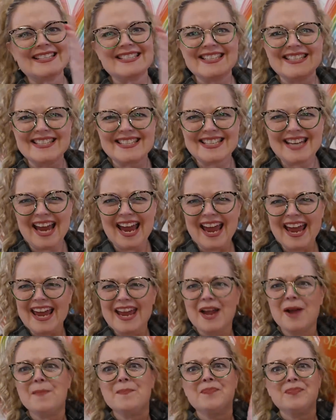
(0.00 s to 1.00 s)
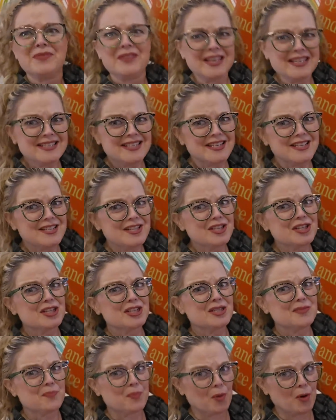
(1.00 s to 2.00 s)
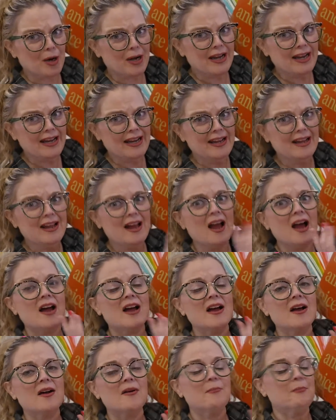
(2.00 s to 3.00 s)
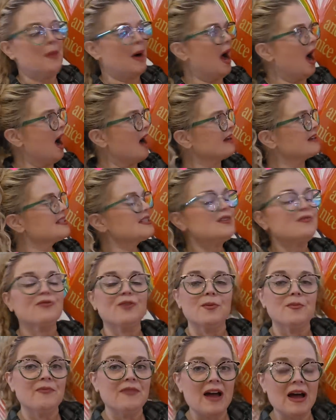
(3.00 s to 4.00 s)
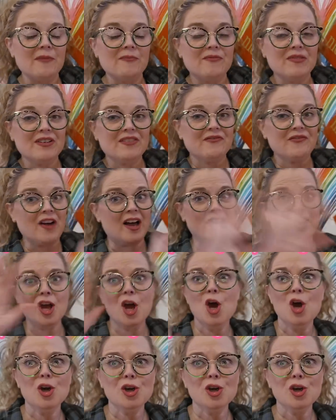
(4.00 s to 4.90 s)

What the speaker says: Today, this is the spring box from Fabfitfun.